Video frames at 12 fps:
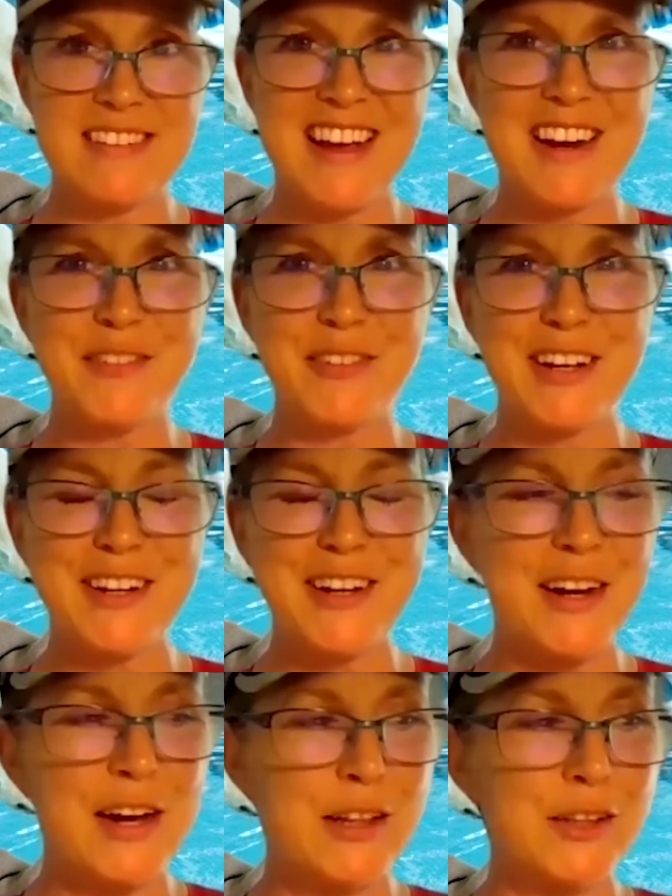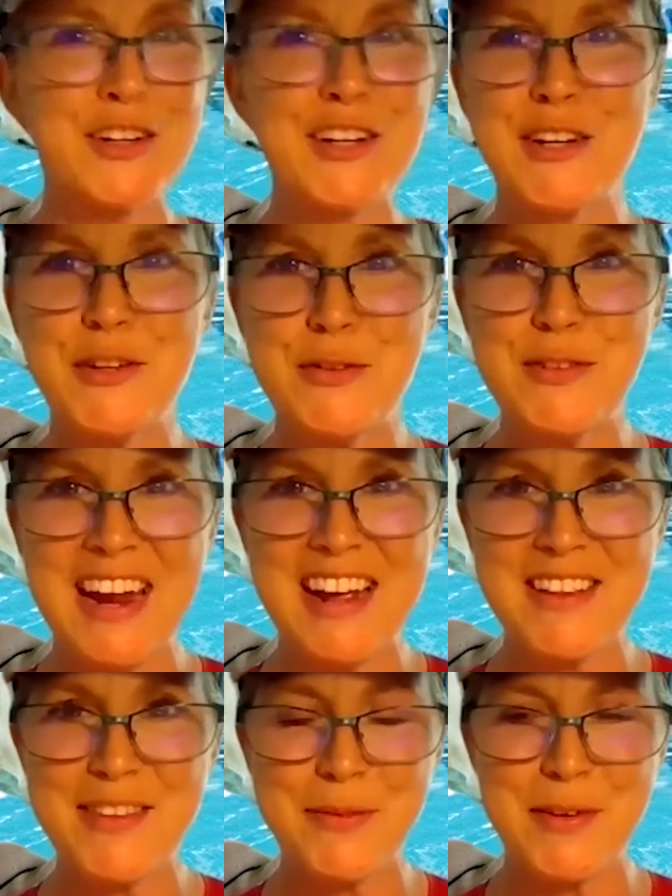It's kind of like learning a new
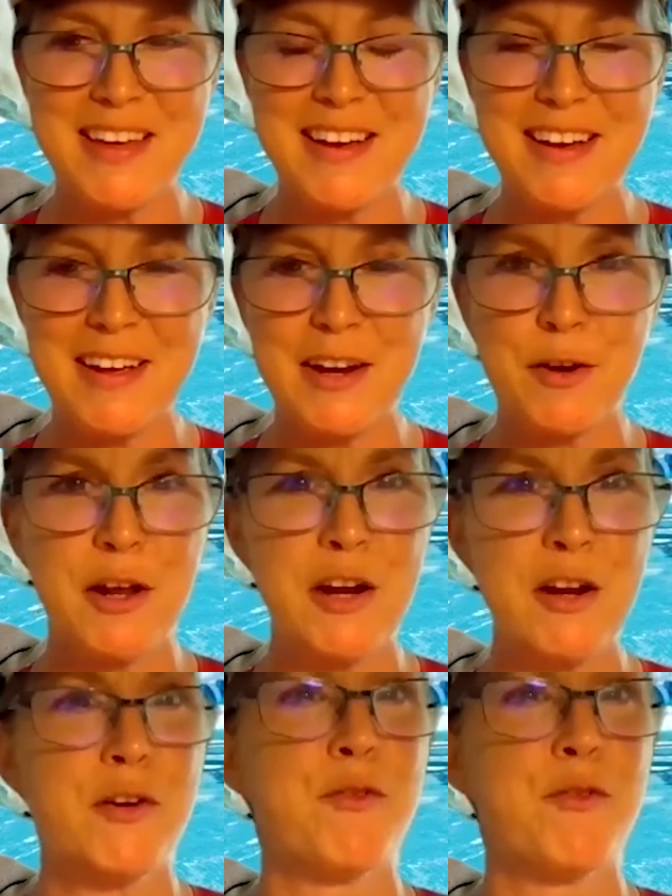dance with in an